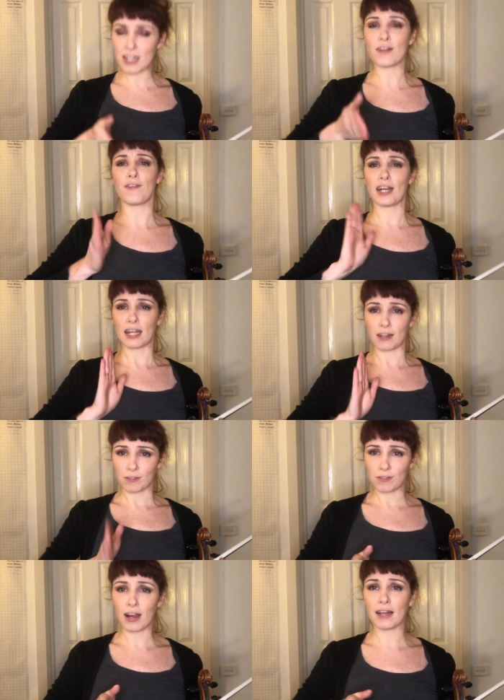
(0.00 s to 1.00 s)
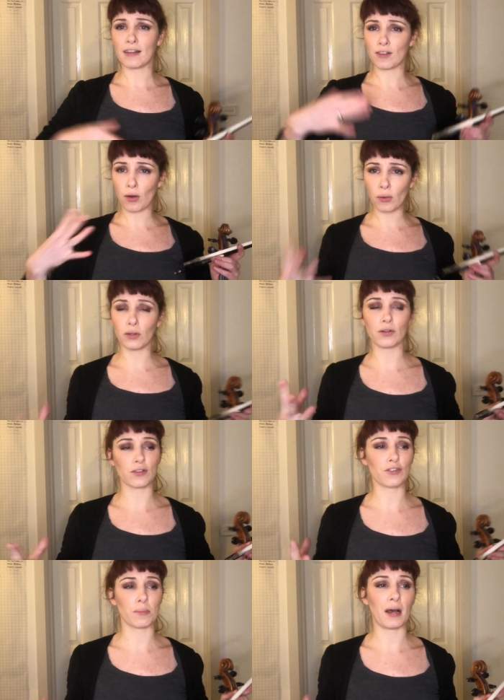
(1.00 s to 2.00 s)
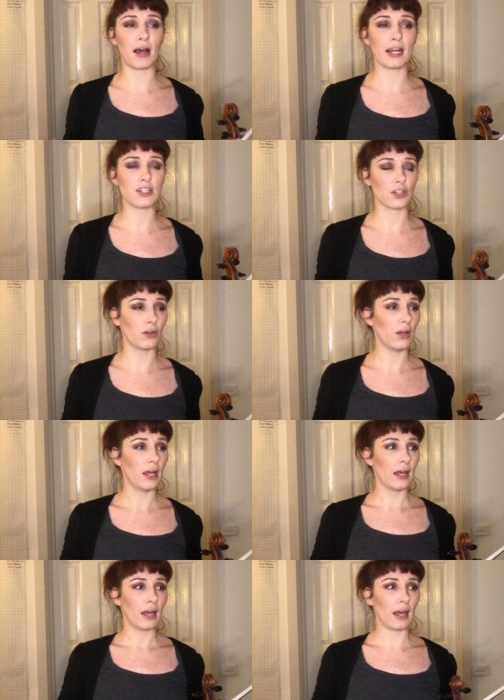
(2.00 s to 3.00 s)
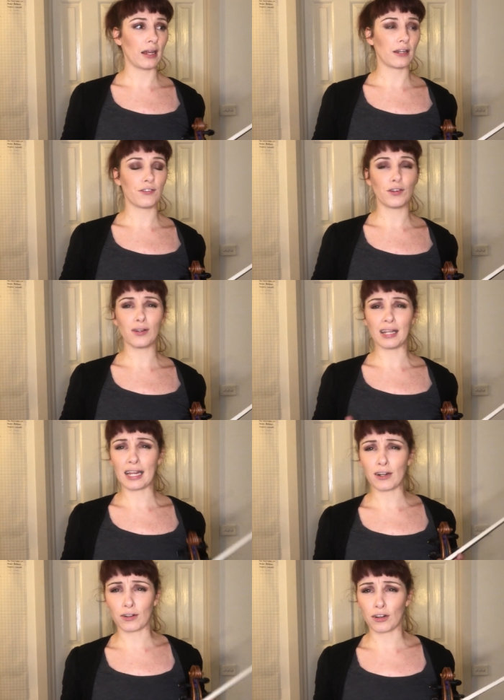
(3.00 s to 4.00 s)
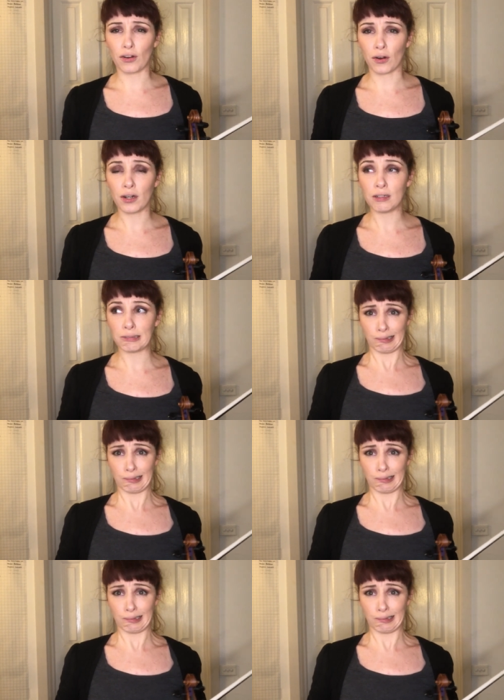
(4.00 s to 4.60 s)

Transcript: to fit in, right? There's a whole orchestra behind you, and if you lean on a note,